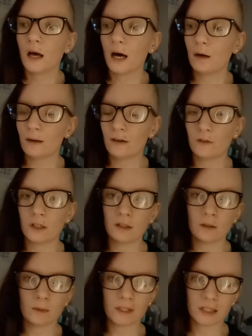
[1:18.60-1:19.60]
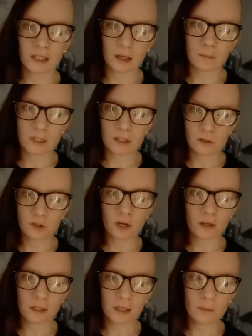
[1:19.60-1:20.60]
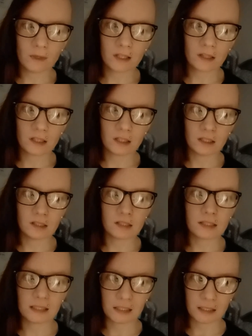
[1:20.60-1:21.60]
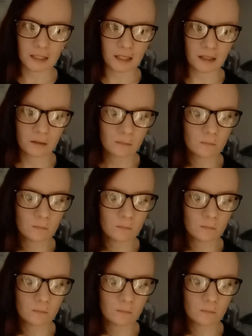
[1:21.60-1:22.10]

However, the one thing I'm still struggling with is eating.